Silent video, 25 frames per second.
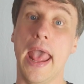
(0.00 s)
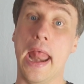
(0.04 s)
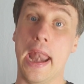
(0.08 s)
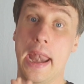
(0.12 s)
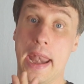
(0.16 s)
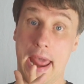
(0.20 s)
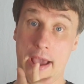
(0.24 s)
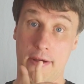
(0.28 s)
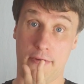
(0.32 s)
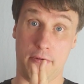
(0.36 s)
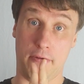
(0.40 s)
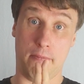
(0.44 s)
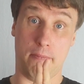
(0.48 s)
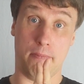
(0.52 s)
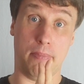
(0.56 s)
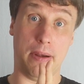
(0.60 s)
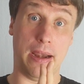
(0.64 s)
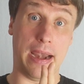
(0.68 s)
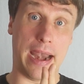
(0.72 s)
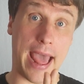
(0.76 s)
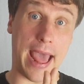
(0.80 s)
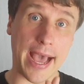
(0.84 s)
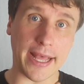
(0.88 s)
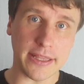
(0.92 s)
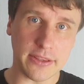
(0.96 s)
Now,
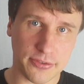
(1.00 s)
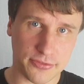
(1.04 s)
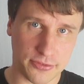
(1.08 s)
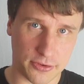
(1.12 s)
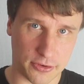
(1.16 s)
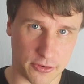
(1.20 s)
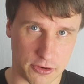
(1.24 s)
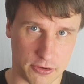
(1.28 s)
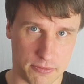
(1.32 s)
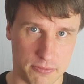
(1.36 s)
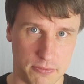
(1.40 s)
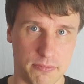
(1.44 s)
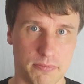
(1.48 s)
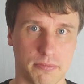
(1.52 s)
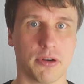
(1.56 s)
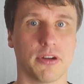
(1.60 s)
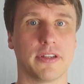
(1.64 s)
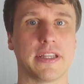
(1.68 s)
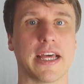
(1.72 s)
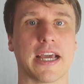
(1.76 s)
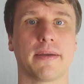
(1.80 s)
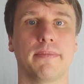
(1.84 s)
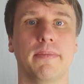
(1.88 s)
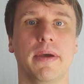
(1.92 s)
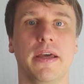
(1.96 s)
platform
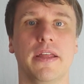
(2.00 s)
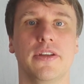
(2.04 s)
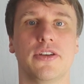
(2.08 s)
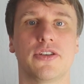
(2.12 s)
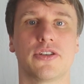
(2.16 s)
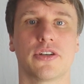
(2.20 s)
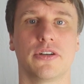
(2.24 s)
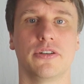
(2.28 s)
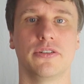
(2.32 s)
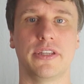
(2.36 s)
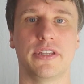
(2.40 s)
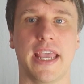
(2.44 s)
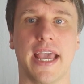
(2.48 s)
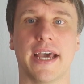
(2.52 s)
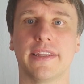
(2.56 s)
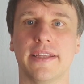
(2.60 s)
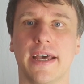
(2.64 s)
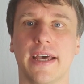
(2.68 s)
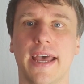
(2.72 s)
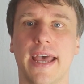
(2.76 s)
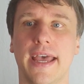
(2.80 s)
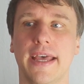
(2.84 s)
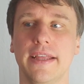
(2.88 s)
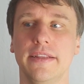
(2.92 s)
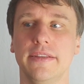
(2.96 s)
product manager, on the other
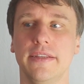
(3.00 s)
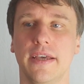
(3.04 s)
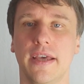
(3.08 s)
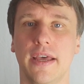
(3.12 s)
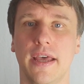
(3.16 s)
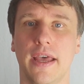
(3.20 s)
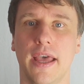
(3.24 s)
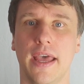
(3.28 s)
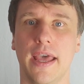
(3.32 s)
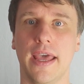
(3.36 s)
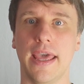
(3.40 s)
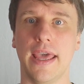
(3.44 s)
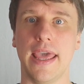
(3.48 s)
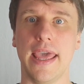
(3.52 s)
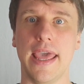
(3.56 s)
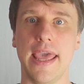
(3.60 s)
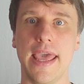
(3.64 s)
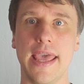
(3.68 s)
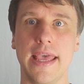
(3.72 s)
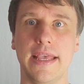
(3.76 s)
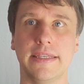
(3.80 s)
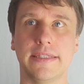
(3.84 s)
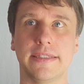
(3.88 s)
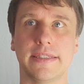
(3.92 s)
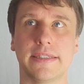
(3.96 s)
hand,
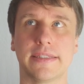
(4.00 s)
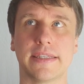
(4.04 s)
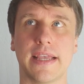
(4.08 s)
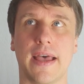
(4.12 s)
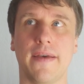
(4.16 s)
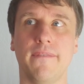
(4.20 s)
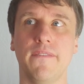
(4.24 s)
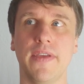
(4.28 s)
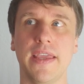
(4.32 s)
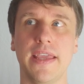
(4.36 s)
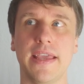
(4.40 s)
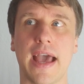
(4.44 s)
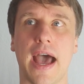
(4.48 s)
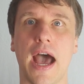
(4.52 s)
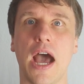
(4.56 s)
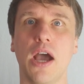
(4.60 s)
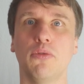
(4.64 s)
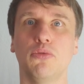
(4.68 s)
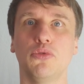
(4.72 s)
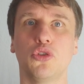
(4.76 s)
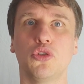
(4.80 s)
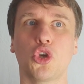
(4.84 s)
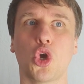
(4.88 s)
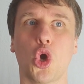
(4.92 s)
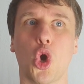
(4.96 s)
is something I
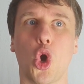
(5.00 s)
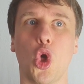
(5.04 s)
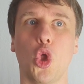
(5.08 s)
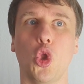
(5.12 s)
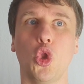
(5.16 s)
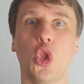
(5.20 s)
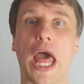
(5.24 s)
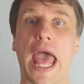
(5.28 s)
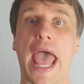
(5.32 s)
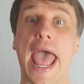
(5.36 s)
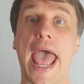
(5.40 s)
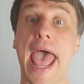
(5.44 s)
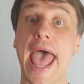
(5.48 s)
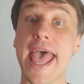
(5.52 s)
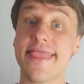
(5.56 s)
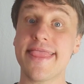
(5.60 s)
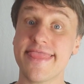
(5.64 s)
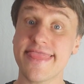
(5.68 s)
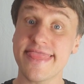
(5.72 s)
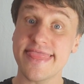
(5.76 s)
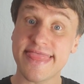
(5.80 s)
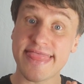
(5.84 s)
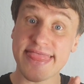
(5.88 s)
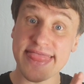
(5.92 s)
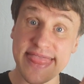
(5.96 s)
would call a
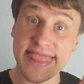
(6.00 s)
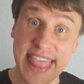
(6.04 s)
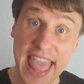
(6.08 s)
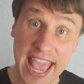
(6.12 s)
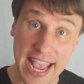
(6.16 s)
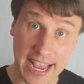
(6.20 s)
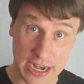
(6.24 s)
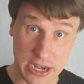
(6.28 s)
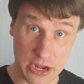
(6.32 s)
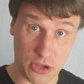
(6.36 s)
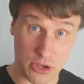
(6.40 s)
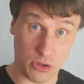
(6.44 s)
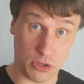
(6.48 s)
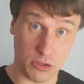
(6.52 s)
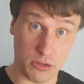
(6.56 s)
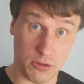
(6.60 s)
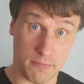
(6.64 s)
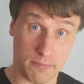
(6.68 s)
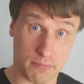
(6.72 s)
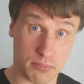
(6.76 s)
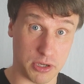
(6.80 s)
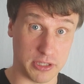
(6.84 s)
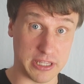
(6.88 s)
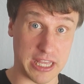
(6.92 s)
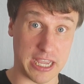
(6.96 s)
technical
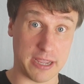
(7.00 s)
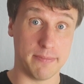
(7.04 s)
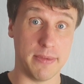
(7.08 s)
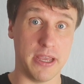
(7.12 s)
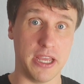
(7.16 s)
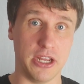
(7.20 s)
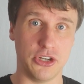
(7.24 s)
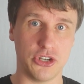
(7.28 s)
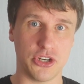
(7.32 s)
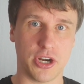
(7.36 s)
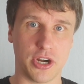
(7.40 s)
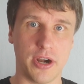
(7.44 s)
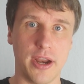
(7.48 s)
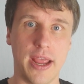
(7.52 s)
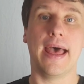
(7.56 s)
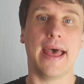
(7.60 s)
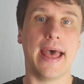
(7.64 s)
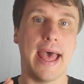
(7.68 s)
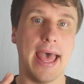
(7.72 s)
product manager.